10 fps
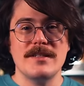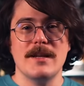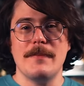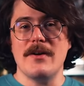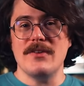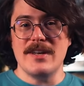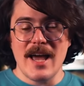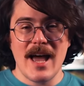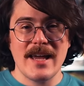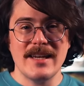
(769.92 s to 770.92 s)
in about
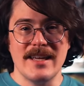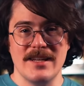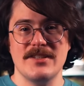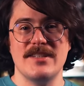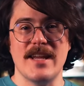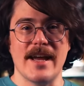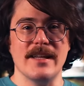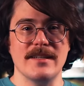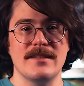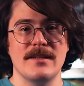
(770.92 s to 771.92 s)
nine-ish
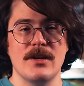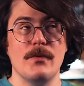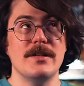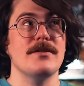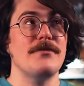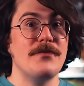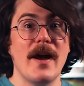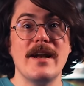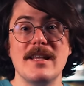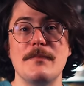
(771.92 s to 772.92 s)
seconds, which
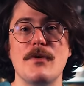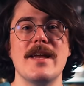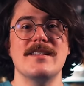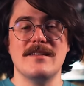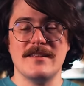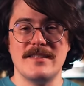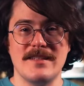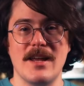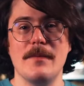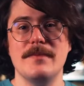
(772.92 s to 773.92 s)
finally breaks the
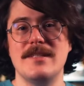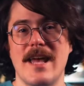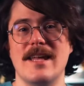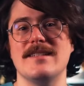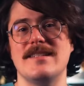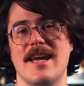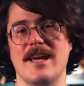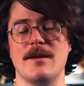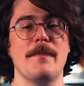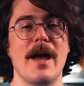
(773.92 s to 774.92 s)
sub 10
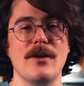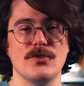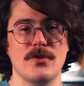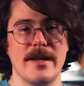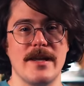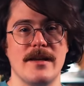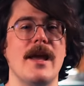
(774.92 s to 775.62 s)
second boundary.